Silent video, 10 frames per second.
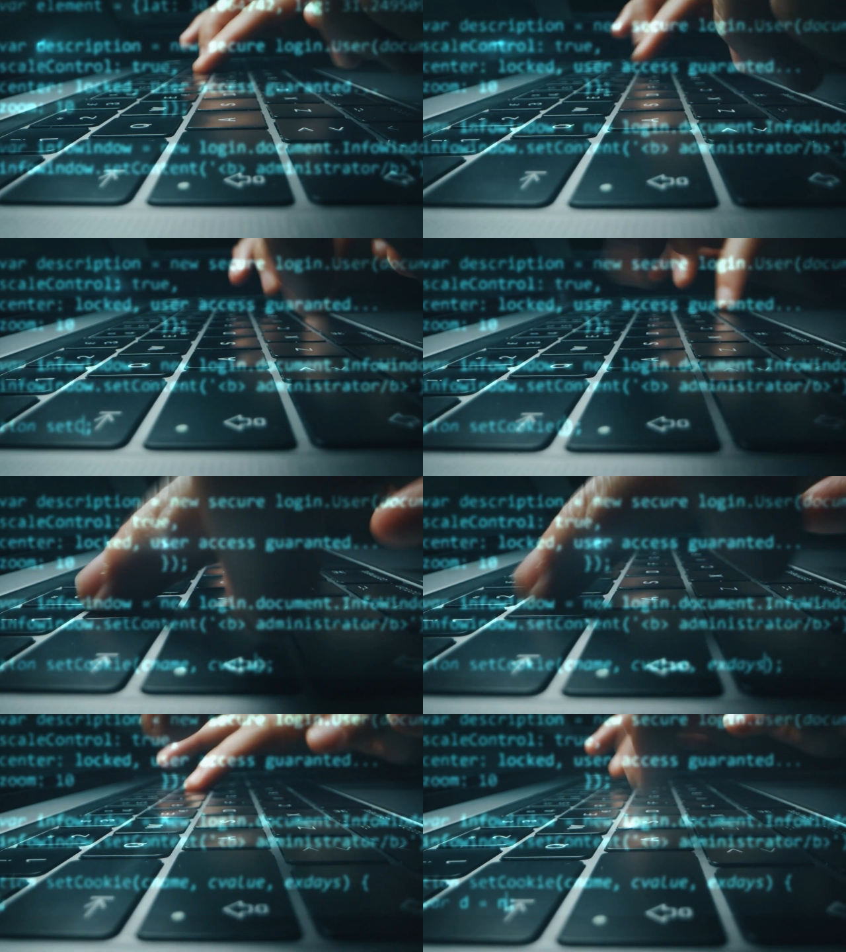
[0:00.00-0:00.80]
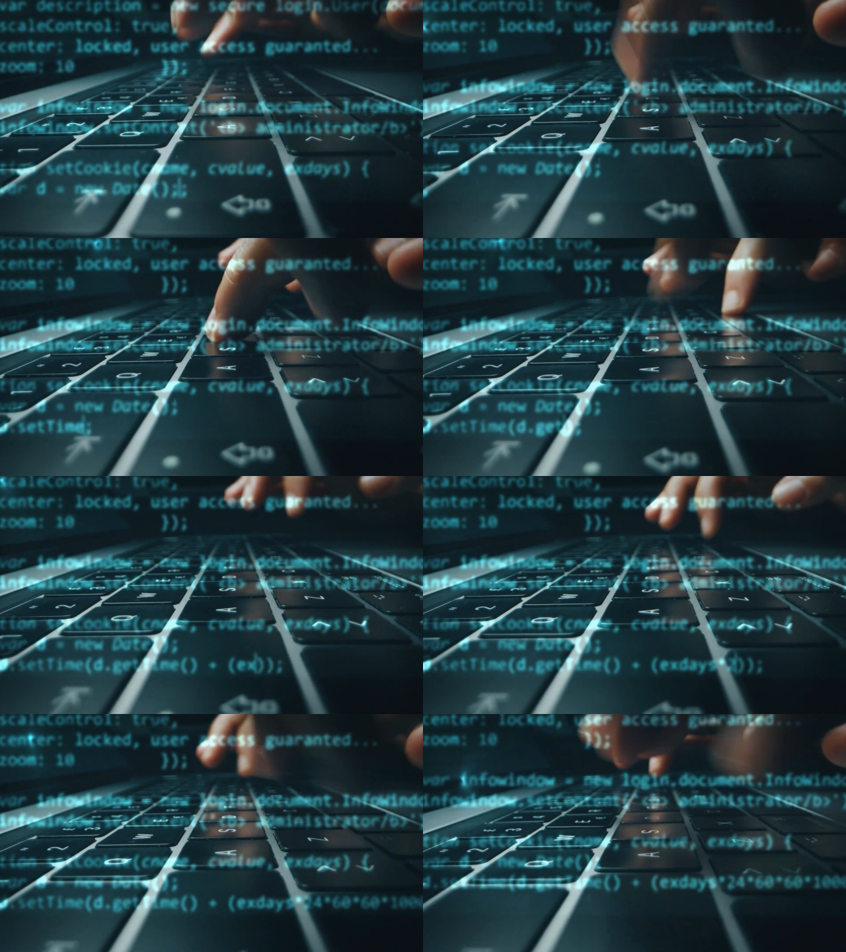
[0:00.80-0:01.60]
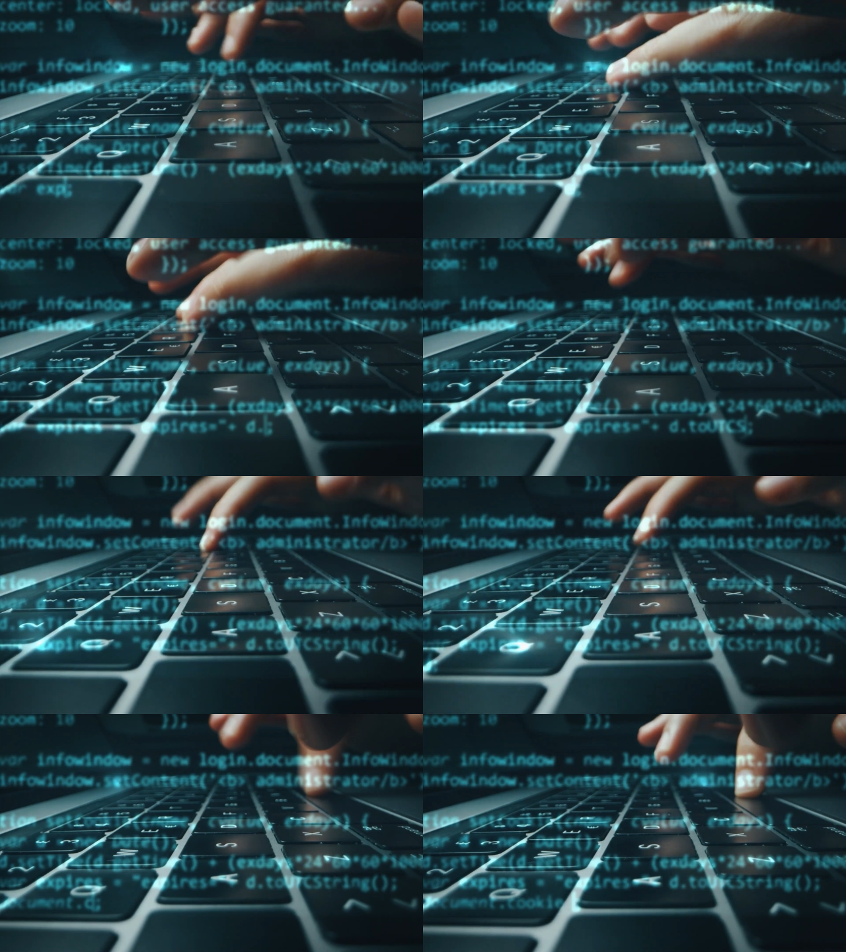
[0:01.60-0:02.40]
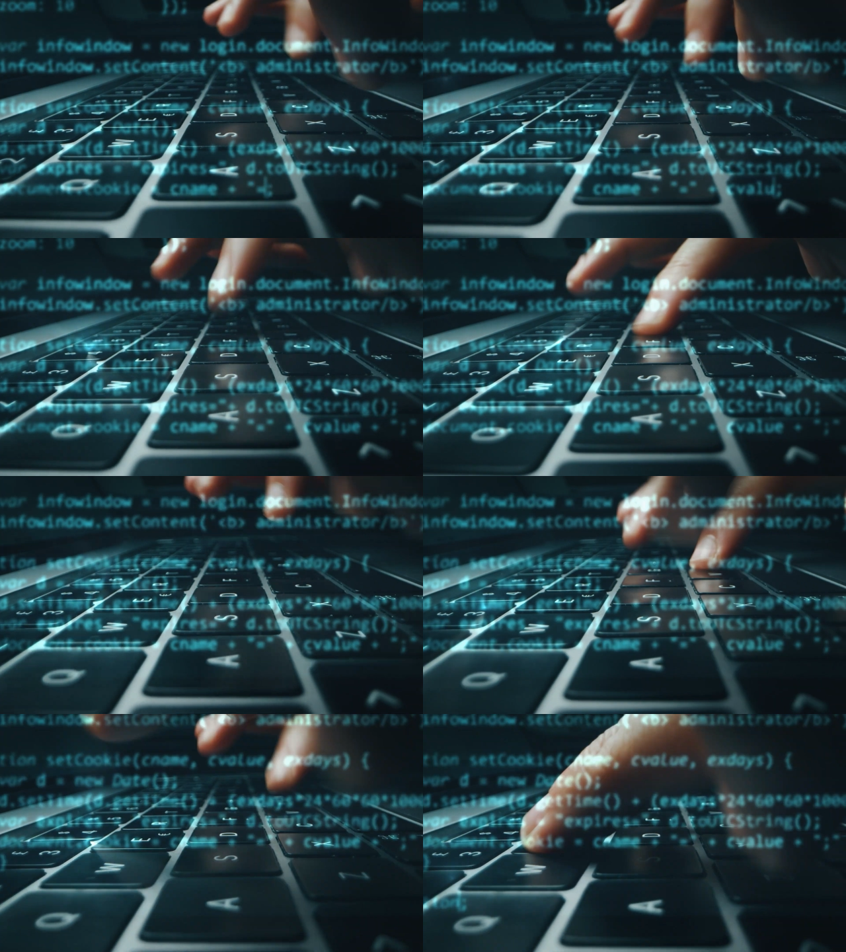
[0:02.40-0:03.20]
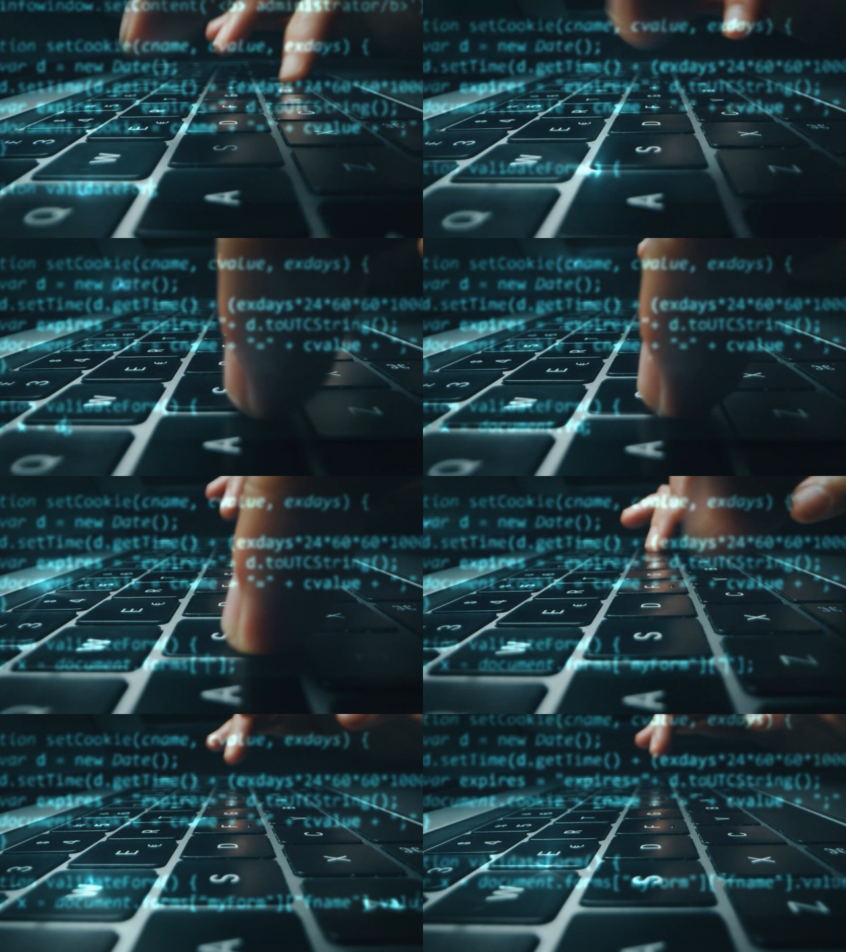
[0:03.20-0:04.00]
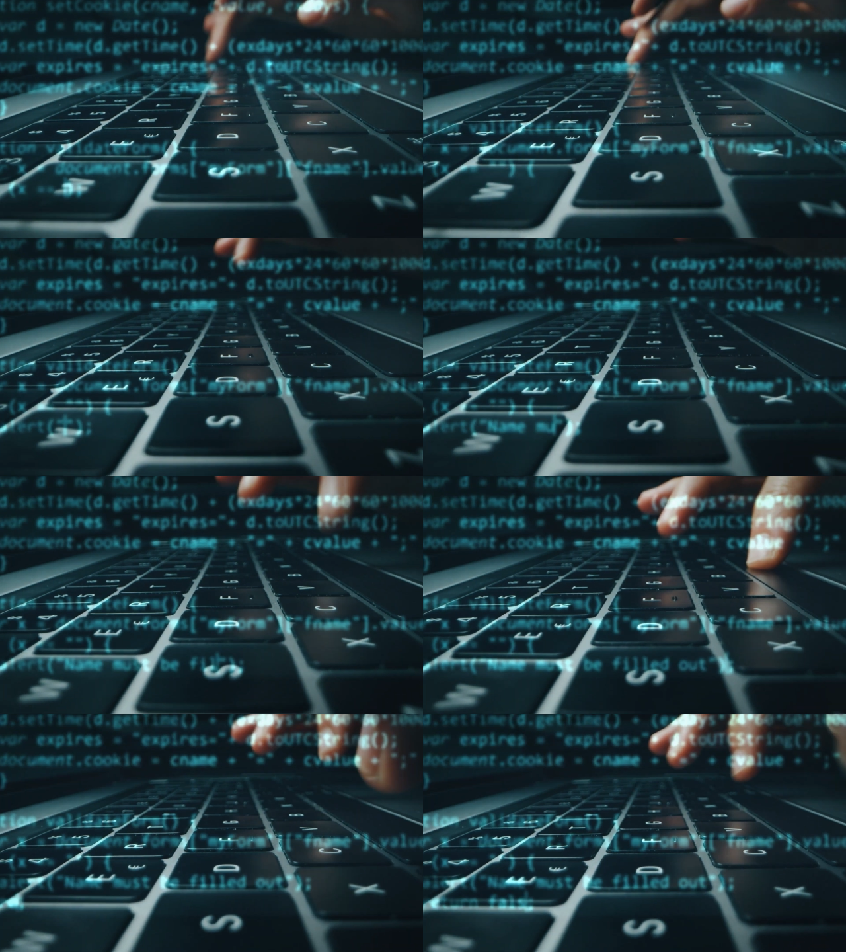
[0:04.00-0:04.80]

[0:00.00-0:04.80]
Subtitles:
[unreadable: no face in view]